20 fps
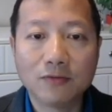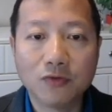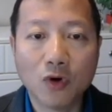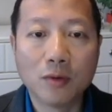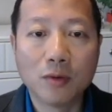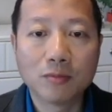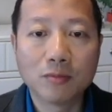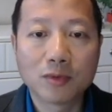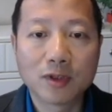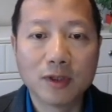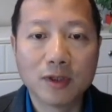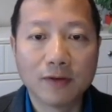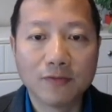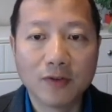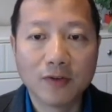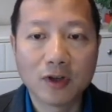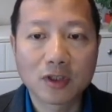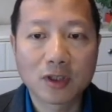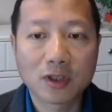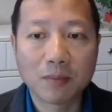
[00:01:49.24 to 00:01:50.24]
forms
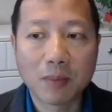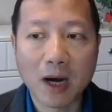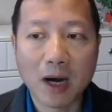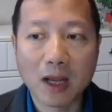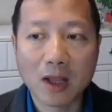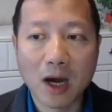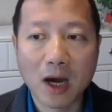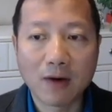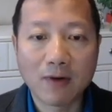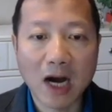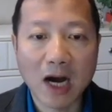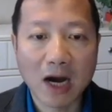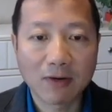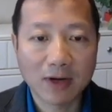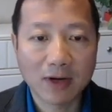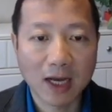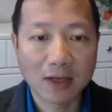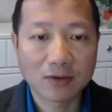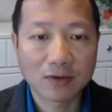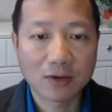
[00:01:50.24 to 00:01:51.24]
the first part of
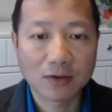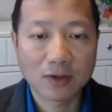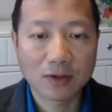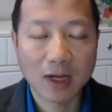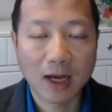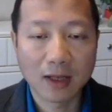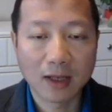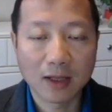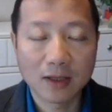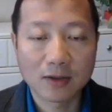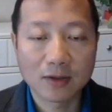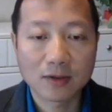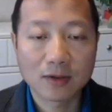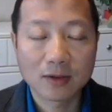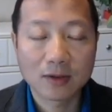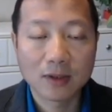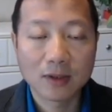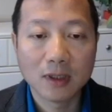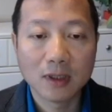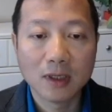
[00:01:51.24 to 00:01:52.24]
our case
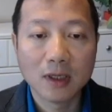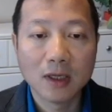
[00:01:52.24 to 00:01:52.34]
studies.